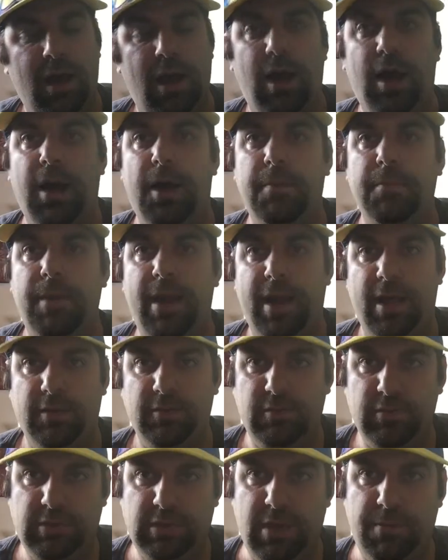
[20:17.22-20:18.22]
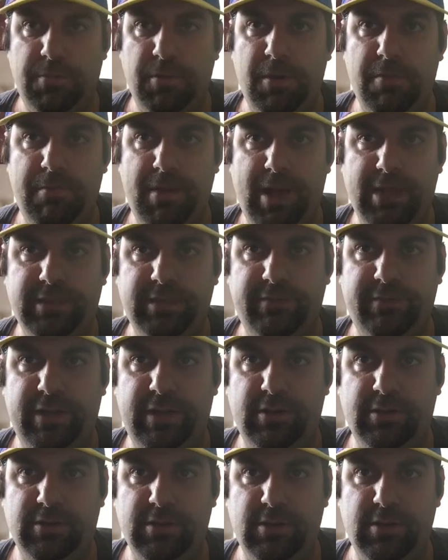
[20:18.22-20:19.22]
And I'll do separate unboxing
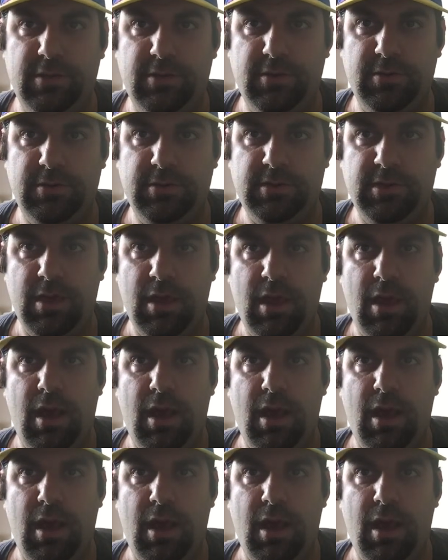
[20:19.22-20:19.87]
videos of those.